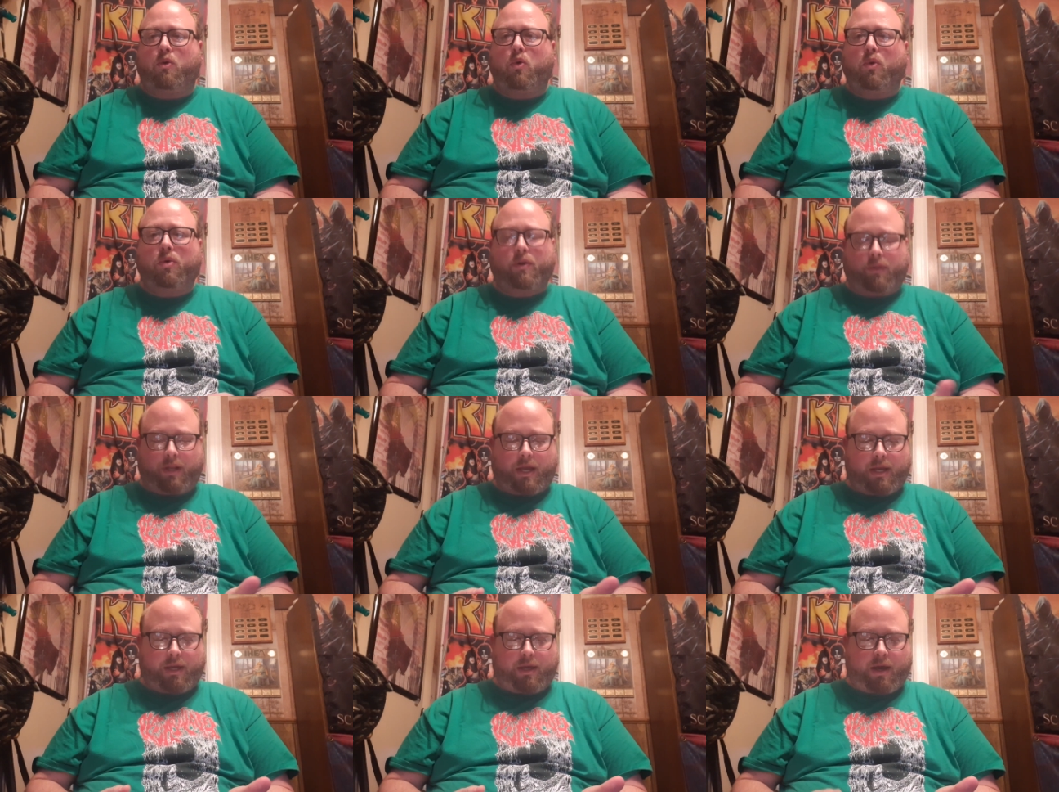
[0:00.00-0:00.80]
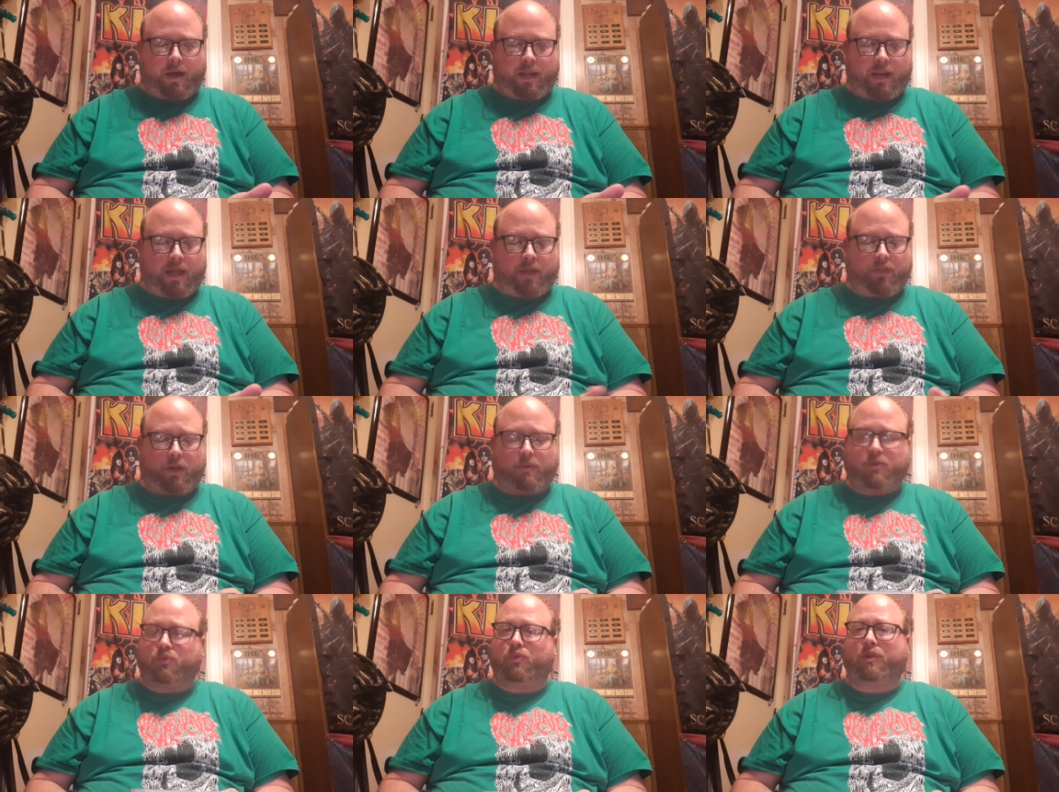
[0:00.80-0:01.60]
order that I got, and I thought
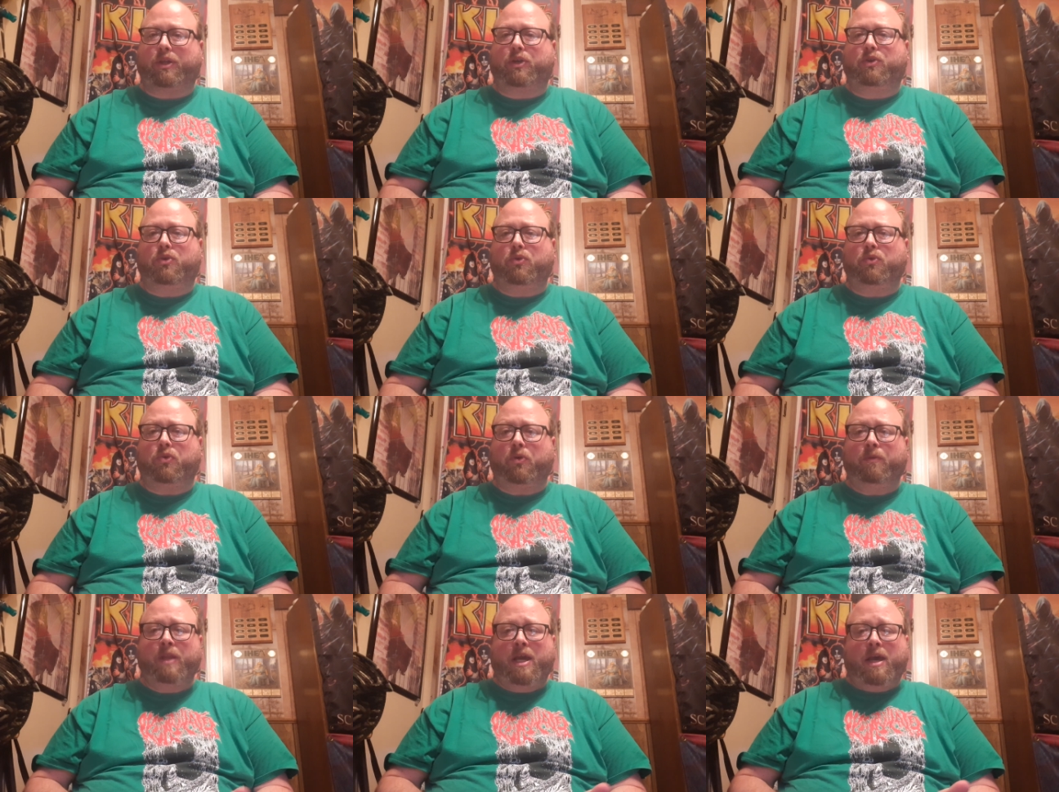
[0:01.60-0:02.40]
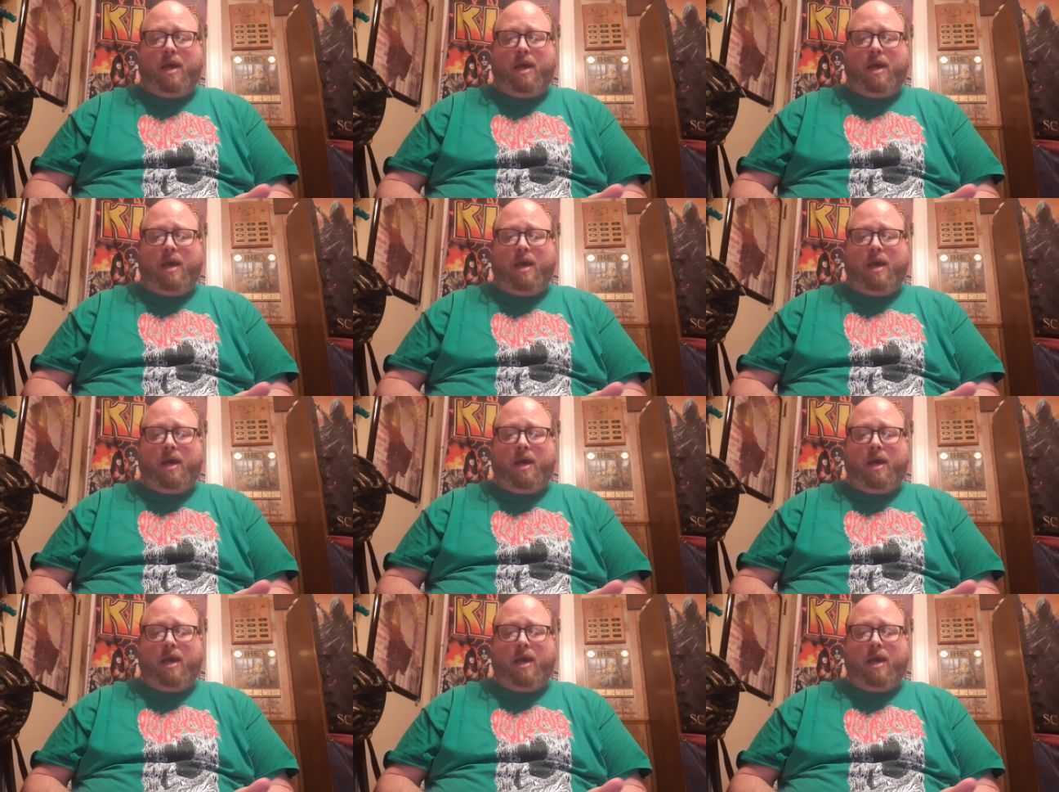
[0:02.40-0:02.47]
it was really cool.